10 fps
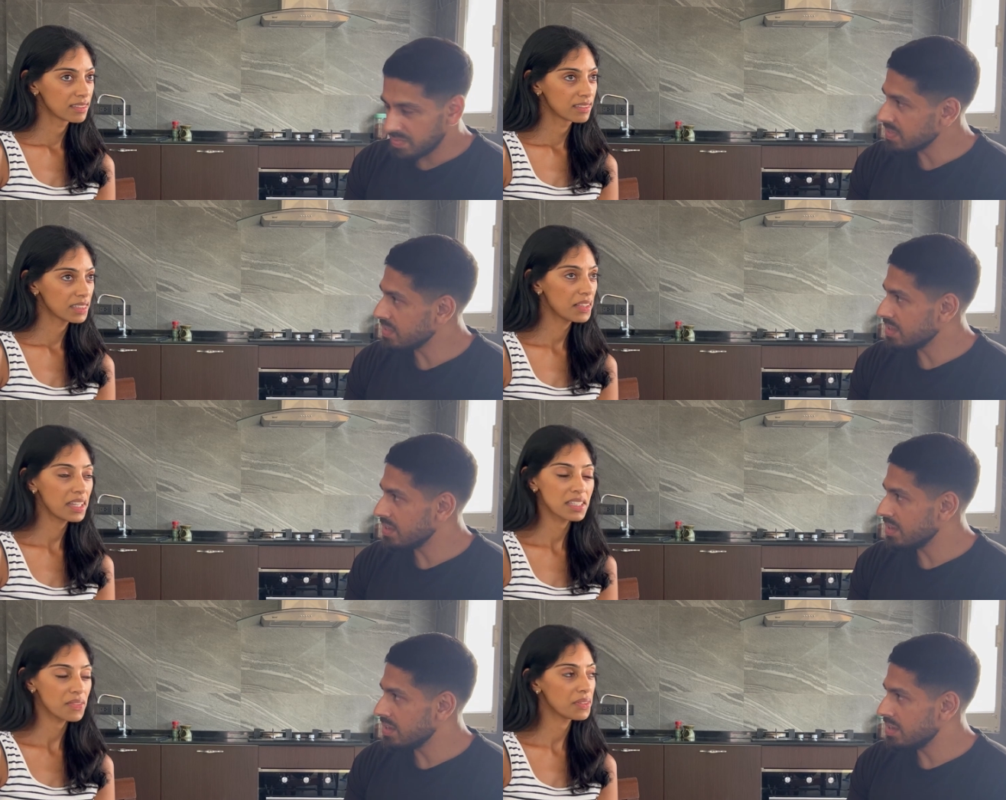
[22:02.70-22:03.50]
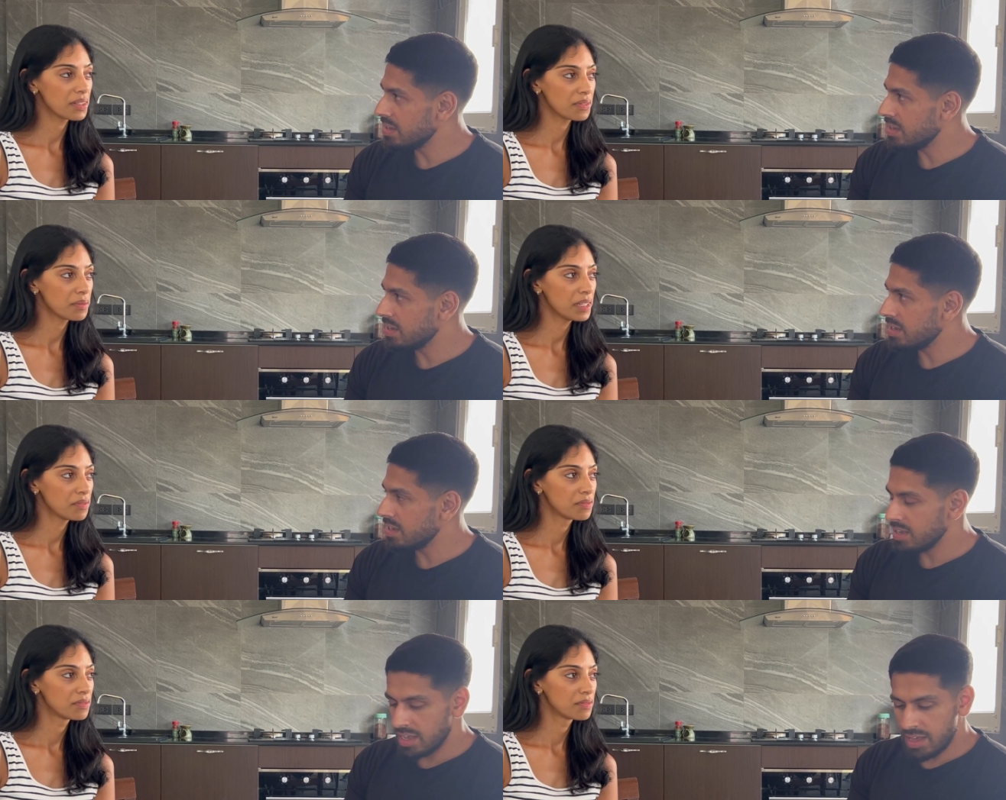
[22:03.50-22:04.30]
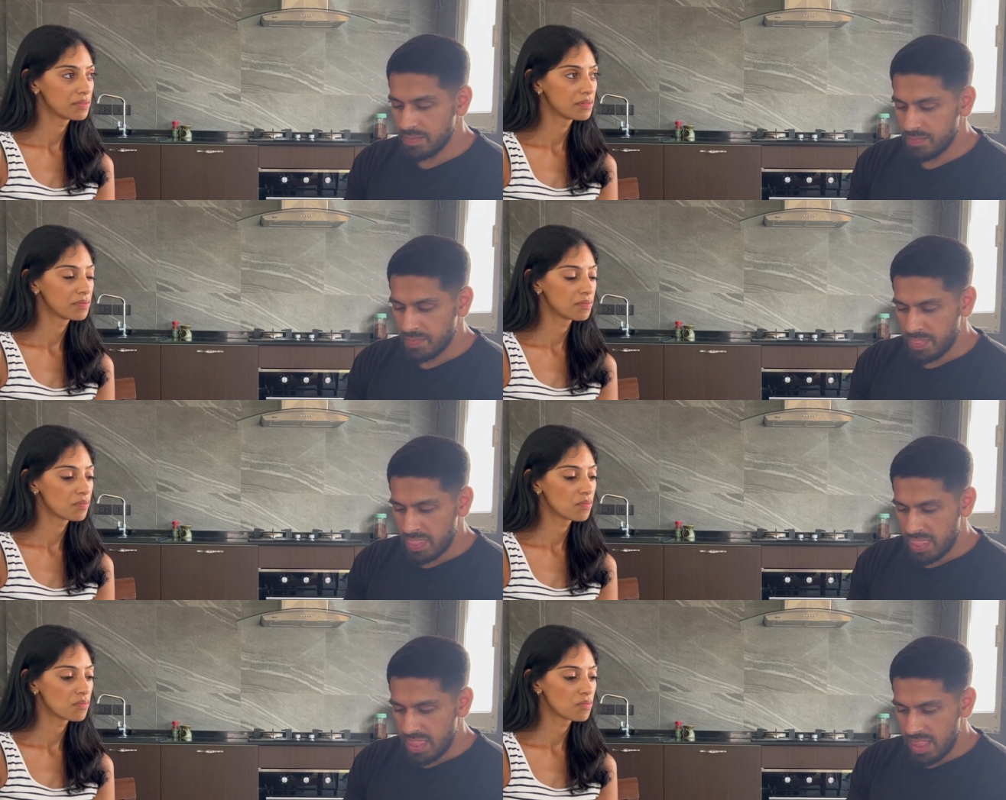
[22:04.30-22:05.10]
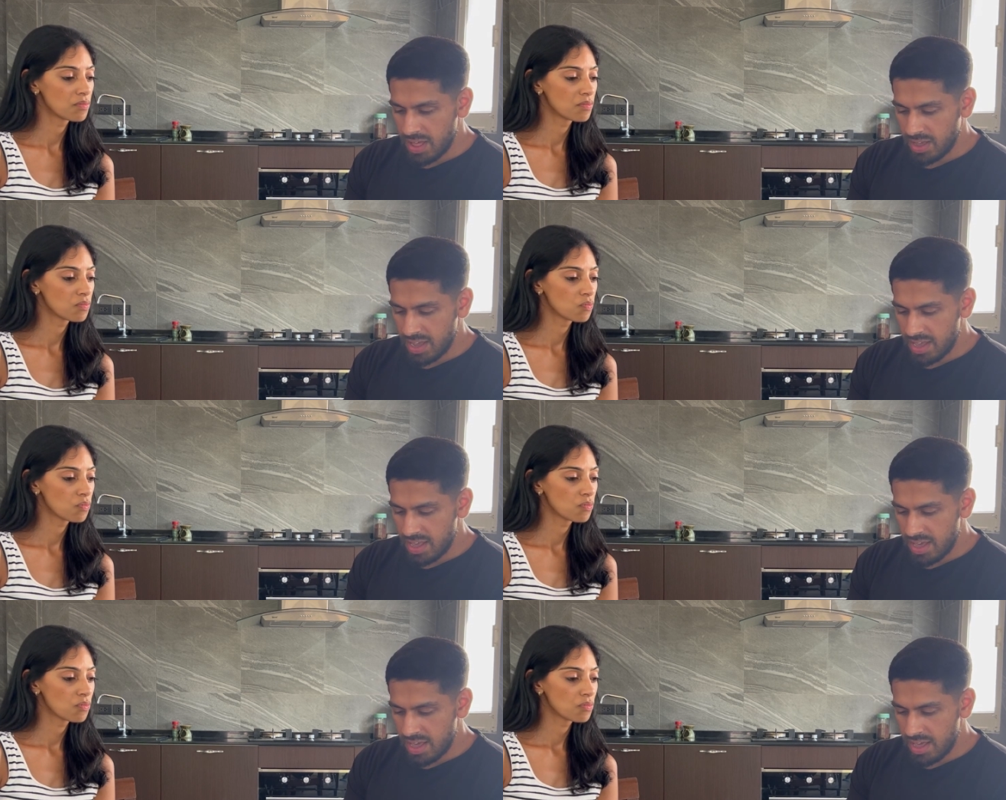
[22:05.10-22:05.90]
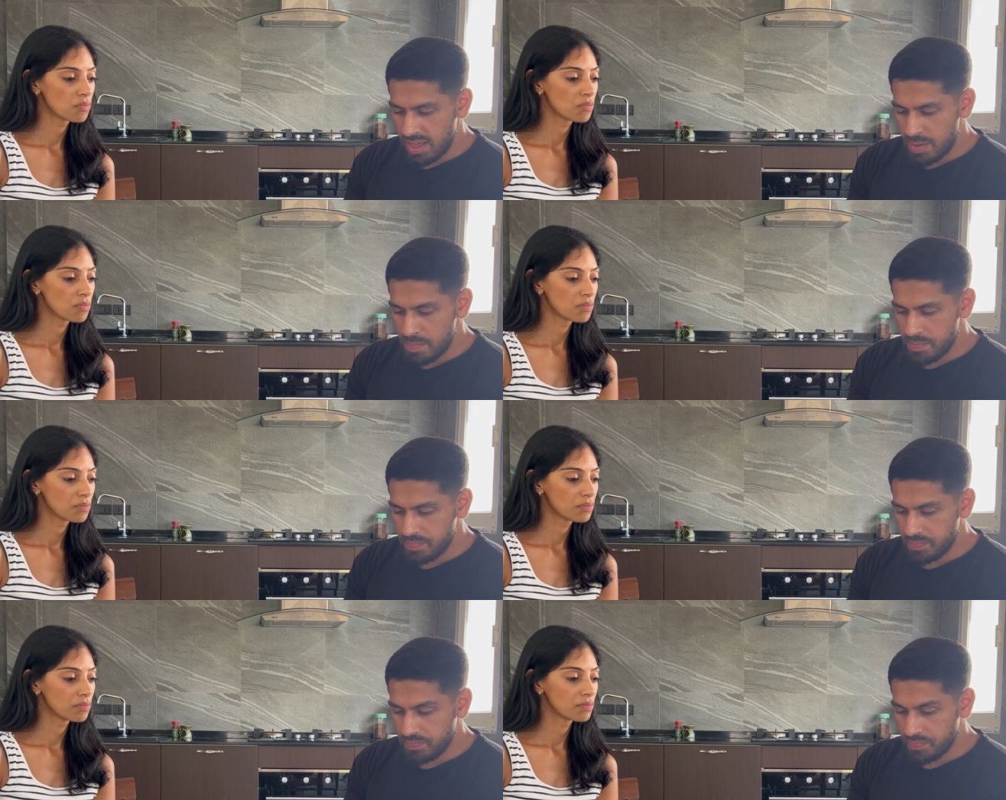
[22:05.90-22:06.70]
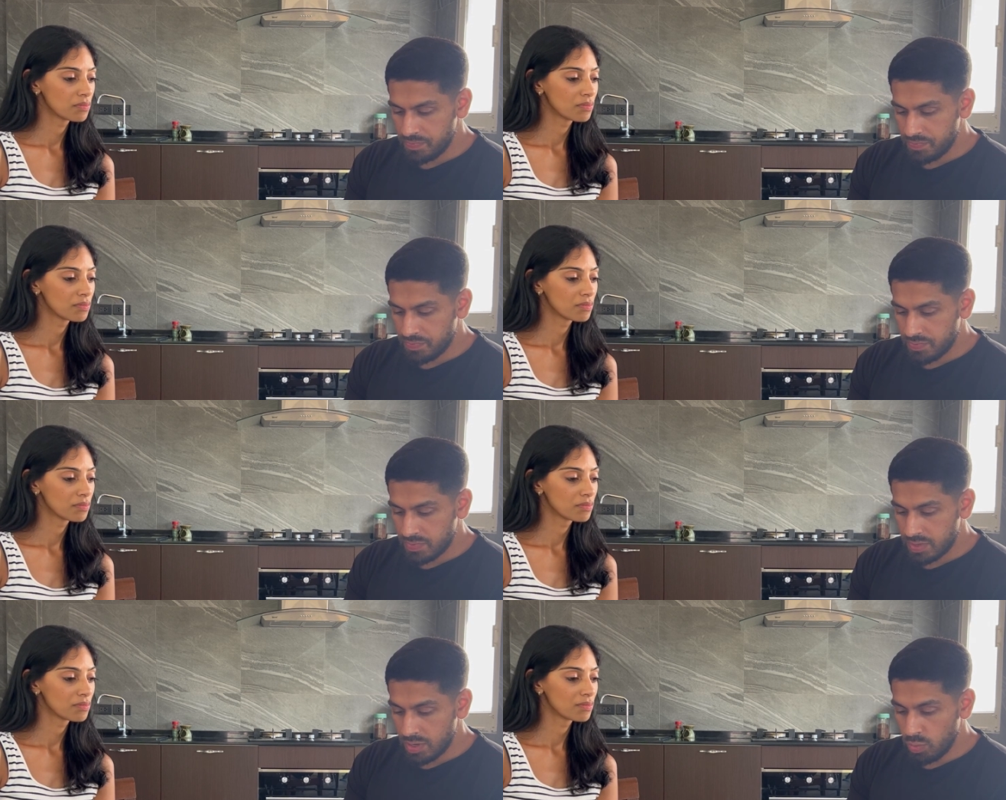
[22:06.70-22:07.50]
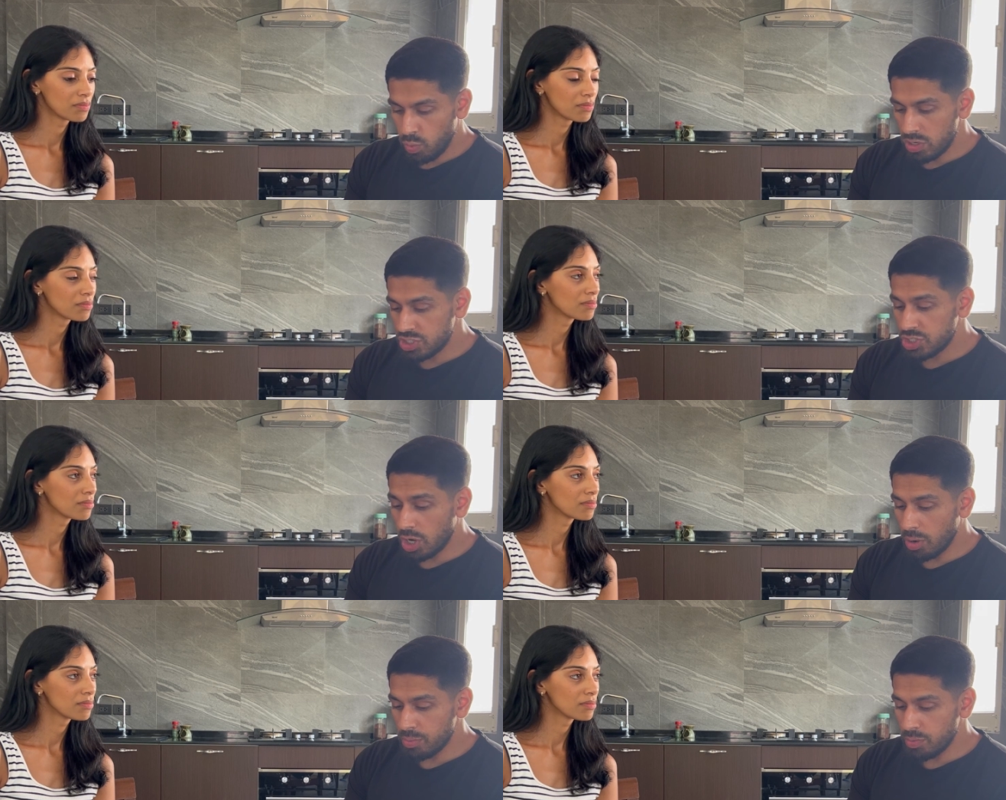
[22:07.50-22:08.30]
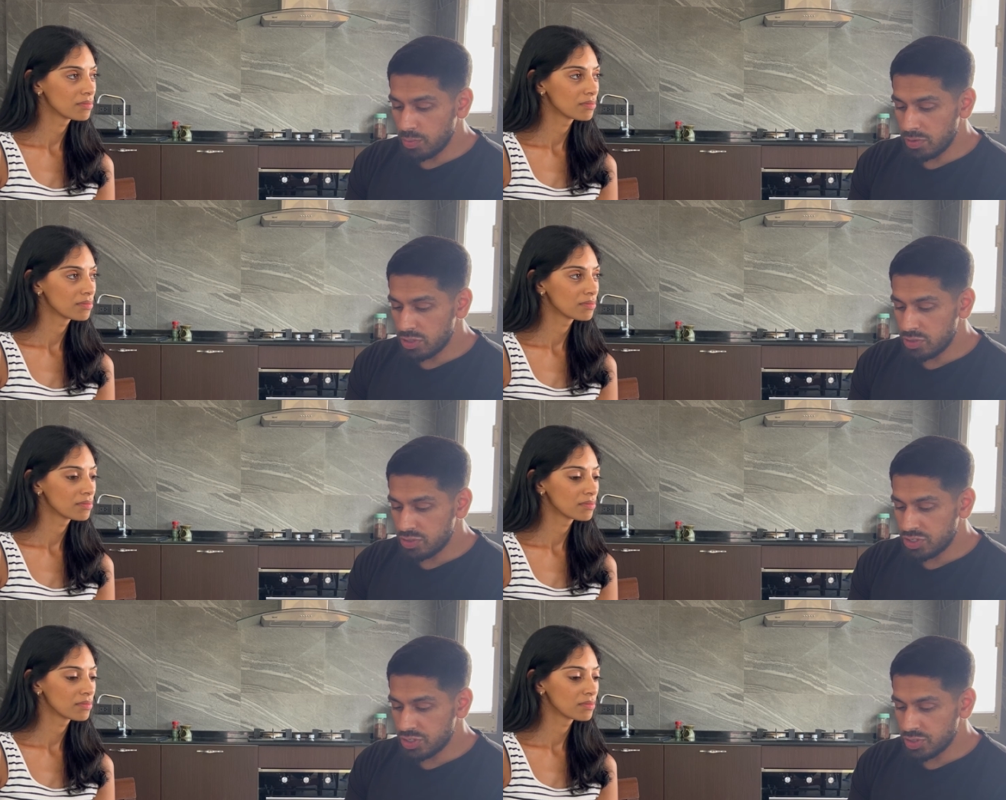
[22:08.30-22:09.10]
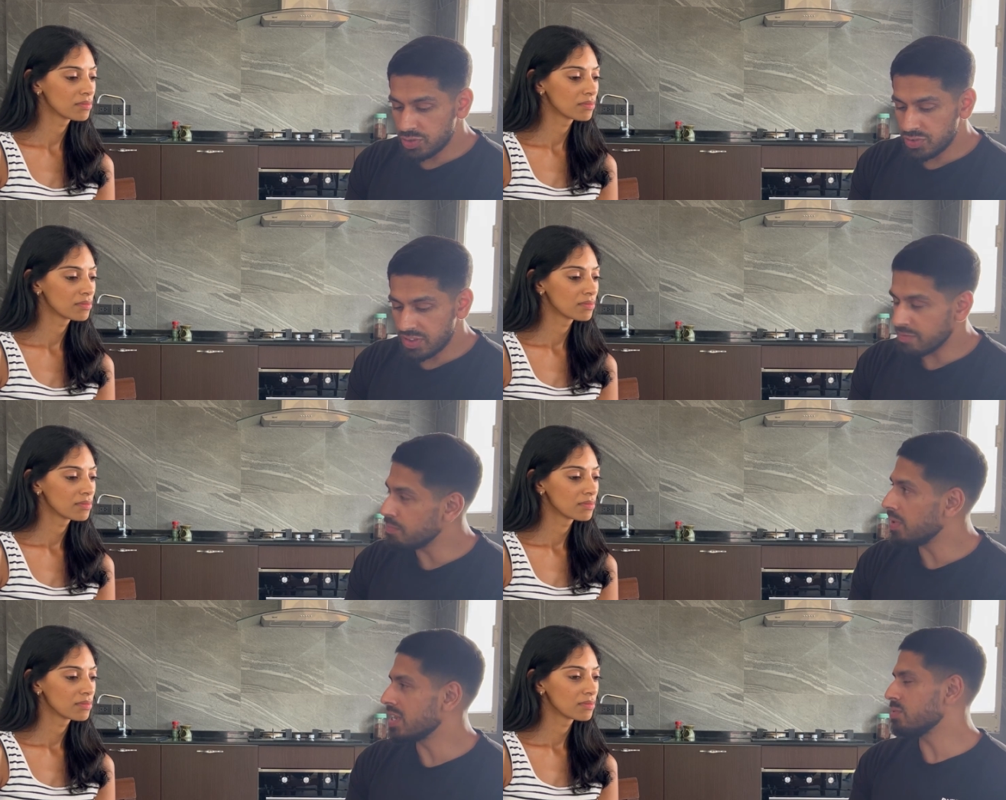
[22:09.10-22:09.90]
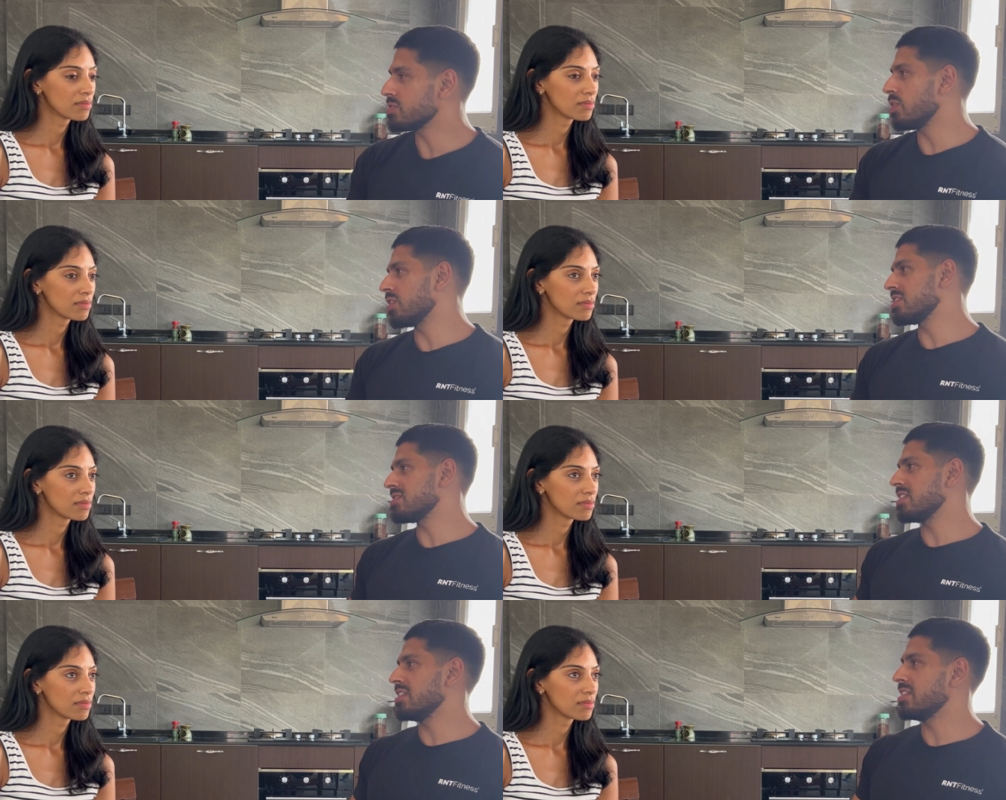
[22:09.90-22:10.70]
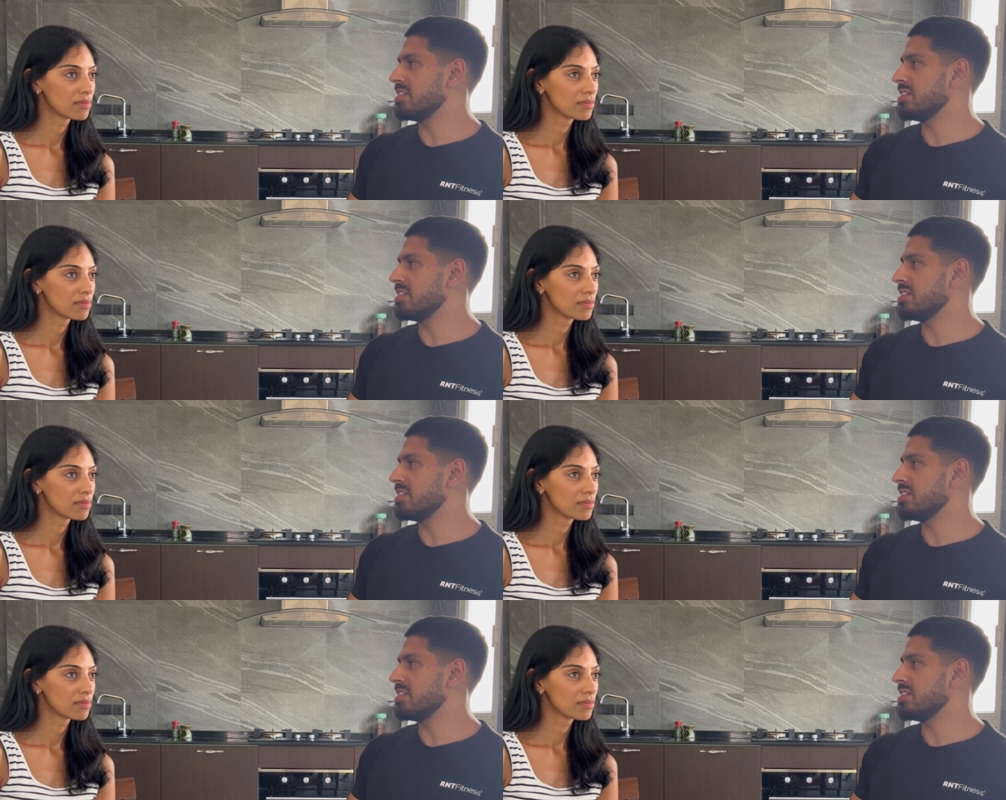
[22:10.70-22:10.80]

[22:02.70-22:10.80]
Speaker 1: I think that's everything for me.
Speaker 2: Yeah. Okay. Um, what job would you choose if money was not a concern?